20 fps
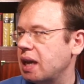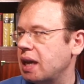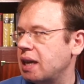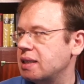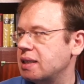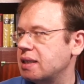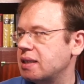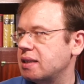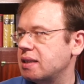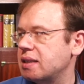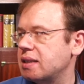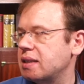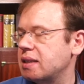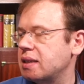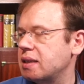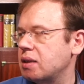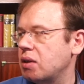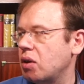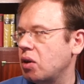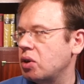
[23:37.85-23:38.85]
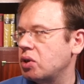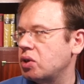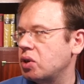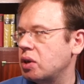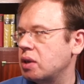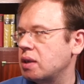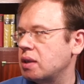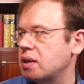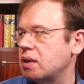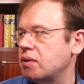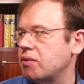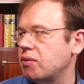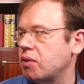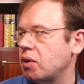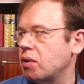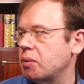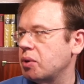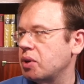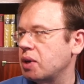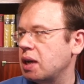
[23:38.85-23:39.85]
And this is an alternative
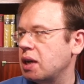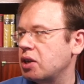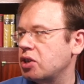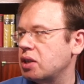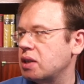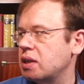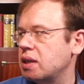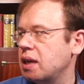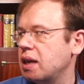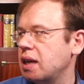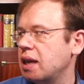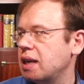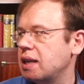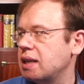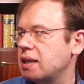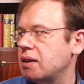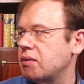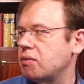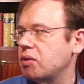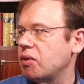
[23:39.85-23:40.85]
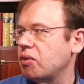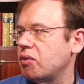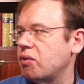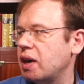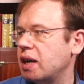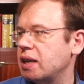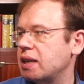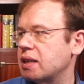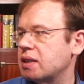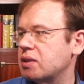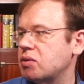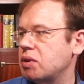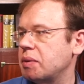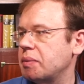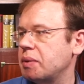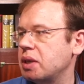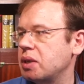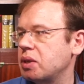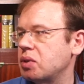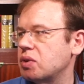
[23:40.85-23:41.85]
formulation that we will find
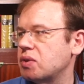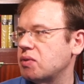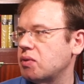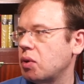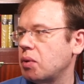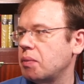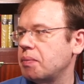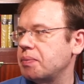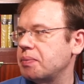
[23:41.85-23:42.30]
extremely useful.